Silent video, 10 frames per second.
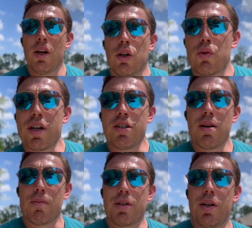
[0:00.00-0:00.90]
Question
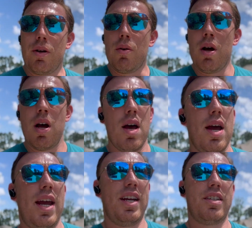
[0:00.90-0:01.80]
number 2
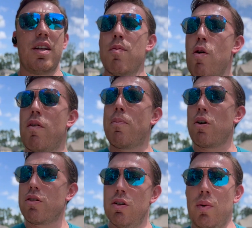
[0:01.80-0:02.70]
is more of a
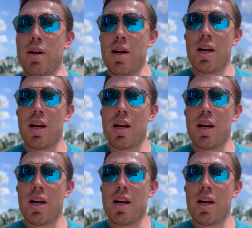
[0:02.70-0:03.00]
personal one.